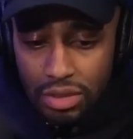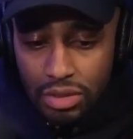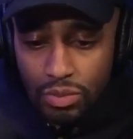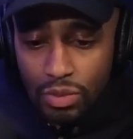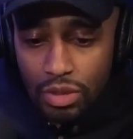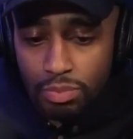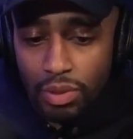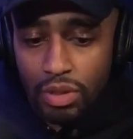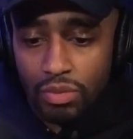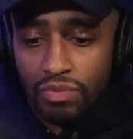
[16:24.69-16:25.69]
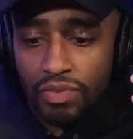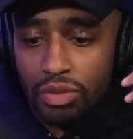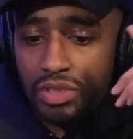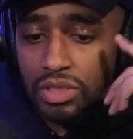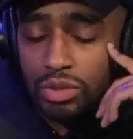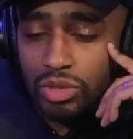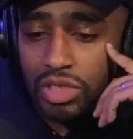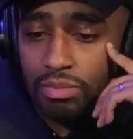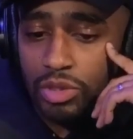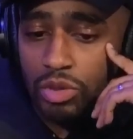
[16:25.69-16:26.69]
you want to partner with folks that do
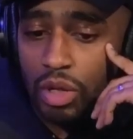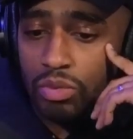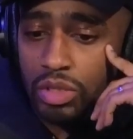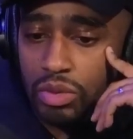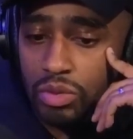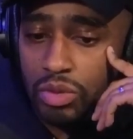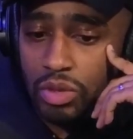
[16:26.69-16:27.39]
something you don't do.